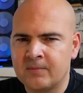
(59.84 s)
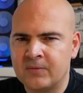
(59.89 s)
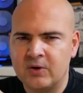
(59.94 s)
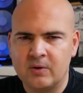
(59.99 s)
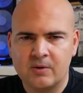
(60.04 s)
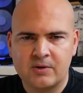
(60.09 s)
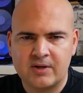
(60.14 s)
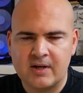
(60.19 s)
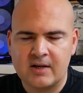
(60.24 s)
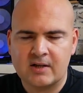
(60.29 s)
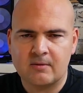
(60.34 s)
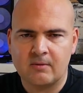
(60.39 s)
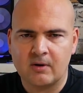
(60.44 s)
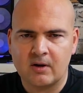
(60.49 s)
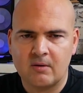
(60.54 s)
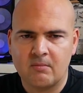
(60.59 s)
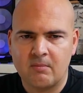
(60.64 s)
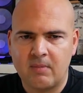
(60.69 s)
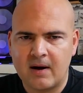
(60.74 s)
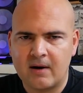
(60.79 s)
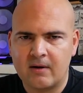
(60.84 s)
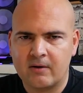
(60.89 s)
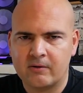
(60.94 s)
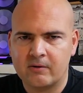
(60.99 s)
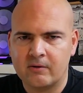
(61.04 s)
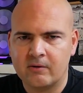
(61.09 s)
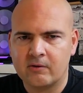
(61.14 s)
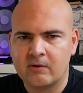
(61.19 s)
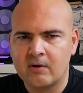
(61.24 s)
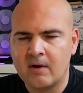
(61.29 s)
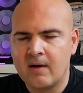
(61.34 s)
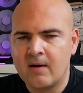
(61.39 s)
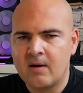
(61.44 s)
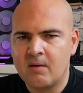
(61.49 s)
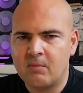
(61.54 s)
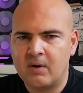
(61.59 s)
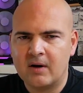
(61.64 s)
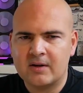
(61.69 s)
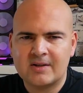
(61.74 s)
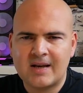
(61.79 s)
you can see some of the comparisons,
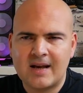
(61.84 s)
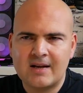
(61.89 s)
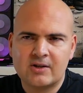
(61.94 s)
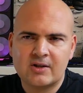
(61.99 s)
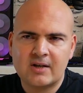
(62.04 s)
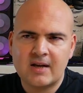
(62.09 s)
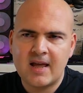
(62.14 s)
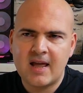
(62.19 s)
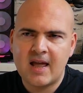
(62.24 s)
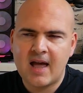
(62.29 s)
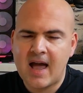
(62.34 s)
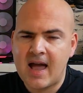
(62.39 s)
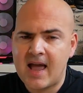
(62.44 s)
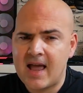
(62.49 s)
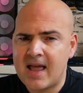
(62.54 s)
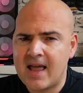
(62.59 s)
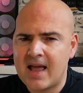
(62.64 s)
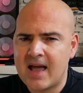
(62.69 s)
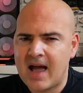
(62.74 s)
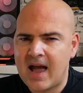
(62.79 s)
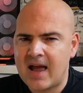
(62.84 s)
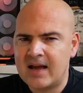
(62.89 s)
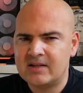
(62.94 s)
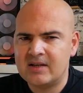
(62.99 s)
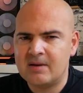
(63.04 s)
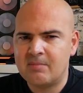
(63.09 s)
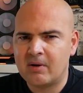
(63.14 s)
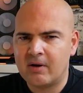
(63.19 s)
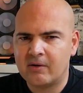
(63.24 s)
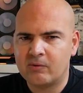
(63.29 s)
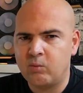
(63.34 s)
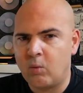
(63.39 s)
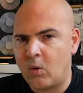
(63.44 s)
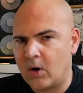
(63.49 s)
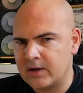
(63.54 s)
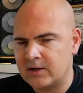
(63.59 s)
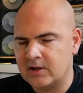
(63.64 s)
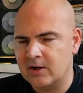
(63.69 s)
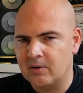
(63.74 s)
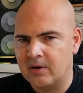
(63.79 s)
but essentially a 80 plus
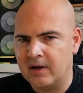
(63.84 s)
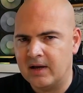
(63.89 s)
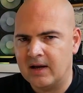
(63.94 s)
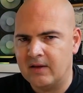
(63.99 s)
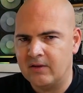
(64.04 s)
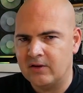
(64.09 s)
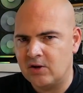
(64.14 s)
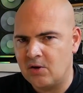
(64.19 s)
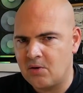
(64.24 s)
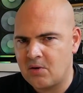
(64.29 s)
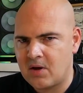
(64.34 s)
white unit in the